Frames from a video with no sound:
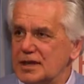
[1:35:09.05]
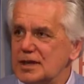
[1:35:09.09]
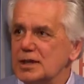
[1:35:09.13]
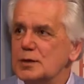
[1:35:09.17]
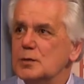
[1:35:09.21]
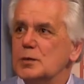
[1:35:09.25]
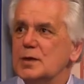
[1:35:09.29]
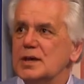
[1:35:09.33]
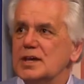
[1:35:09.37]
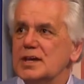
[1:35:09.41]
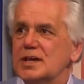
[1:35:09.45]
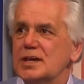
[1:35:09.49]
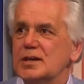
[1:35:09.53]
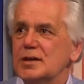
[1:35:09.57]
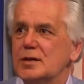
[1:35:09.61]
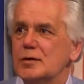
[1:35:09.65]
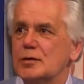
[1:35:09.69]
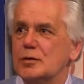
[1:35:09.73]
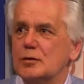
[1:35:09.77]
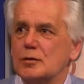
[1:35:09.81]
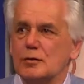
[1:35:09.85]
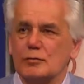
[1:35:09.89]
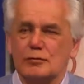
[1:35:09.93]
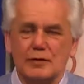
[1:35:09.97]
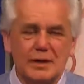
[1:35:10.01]
iwi
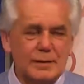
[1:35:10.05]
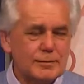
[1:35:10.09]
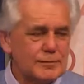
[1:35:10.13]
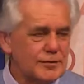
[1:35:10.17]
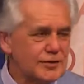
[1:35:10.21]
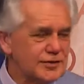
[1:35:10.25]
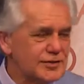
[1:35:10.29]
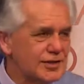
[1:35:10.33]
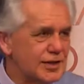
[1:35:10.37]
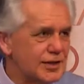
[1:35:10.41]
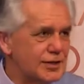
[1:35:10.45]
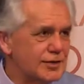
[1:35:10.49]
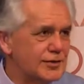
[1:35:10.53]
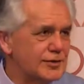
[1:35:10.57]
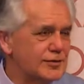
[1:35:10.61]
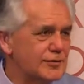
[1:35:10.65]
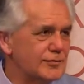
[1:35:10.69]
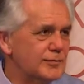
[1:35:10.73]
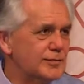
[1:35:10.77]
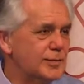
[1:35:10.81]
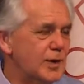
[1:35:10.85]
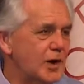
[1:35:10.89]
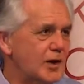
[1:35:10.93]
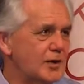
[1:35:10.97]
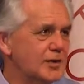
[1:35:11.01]
or
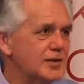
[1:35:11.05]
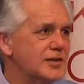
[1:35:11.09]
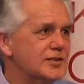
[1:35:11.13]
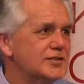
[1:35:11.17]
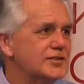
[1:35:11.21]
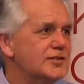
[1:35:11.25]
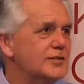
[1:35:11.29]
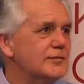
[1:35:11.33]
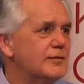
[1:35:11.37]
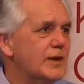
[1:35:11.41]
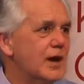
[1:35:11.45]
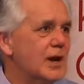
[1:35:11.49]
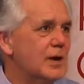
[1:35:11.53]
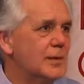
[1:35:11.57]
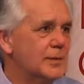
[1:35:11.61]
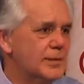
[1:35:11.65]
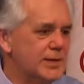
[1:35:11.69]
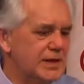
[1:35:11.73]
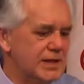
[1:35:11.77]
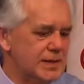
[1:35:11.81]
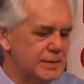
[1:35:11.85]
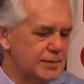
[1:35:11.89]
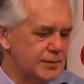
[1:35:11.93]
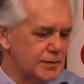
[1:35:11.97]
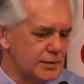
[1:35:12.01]
representative bodies of our
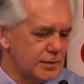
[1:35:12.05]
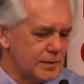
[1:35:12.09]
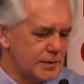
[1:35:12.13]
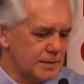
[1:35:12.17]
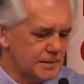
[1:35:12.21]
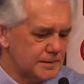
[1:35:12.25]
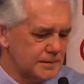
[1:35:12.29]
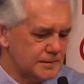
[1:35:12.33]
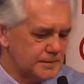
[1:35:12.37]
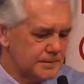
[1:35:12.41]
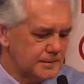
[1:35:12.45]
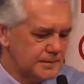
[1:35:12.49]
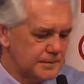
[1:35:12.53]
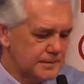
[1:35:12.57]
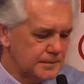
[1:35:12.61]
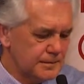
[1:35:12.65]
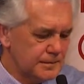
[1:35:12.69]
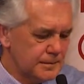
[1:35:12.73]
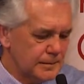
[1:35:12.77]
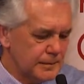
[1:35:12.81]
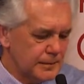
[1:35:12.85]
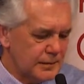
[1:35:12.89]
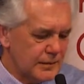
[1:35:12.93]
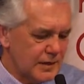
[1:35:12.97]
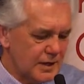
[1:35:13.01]
people
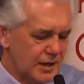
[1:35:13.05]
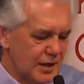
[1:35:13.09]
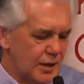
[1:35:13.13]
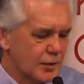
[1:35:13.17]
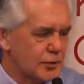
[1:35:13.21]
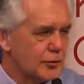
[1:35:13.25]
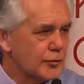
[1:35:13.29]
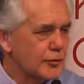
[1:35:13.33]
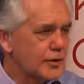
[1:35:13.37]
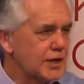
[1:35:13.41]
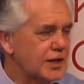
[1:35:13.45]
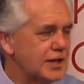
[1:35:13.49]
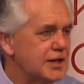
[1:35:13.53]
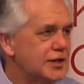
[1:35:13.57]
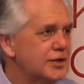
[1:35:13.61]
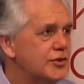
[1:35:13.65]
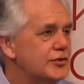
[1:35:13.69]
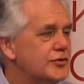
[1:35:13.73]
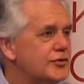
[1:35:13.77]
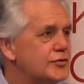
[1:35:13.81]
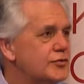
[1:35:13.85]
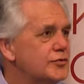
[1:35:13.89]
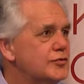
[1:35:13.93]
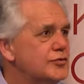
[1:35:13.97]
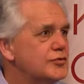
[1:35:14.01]

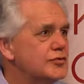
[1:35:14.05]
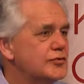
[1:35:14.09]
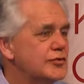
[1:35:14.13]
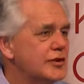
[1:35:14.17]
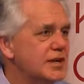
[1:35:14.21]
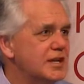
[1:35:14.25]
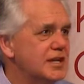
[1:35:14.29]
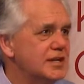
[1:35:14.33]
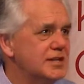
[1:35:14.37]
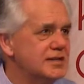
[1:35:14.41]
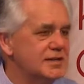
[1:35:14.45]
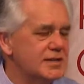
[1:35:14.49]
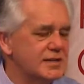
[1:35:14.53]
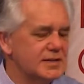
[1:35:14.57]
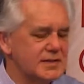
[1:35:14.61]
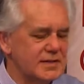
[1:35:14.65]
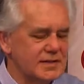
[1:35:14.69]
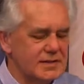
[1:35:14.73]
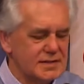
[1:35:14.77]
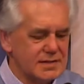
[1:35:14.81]
agreed to treat